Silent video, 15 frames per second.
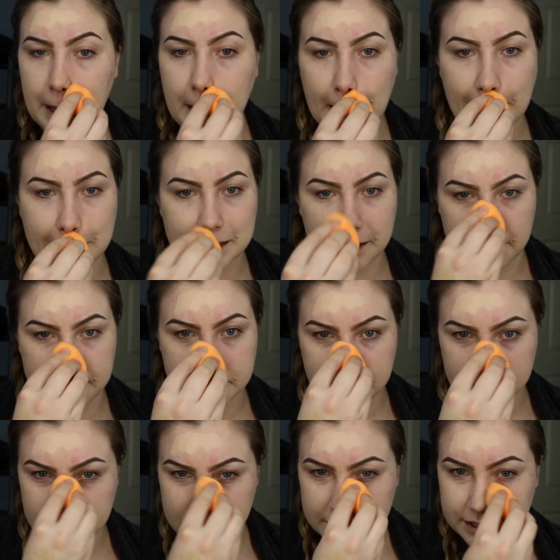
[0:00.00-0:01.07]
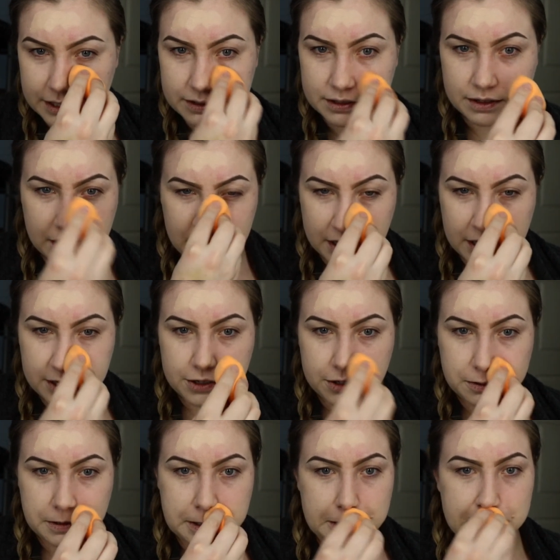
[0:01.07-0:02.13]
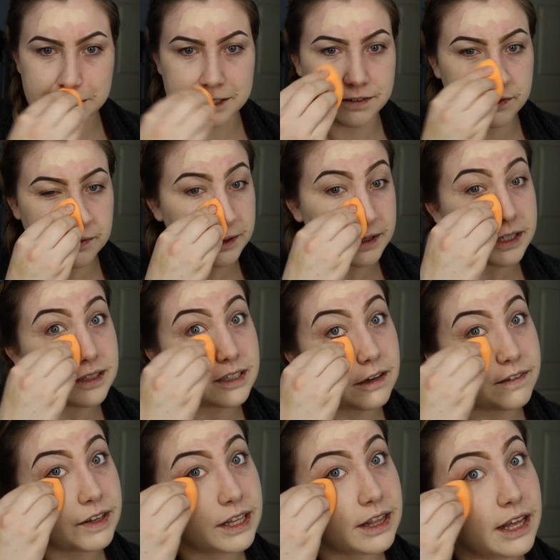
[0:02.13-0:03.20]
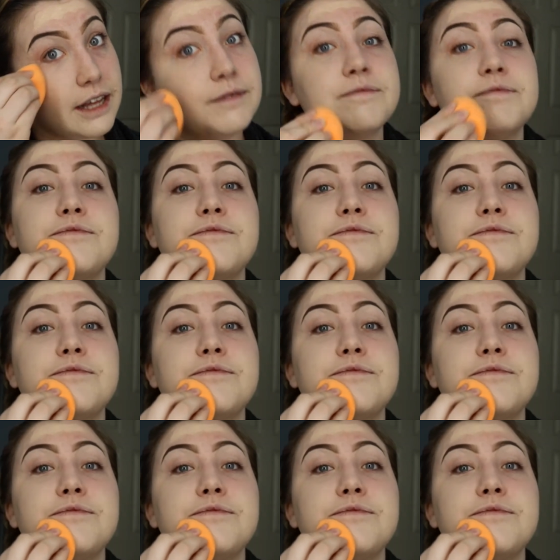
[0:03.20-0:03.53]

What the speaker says: at the hospital and doing your shift work and stuff like that.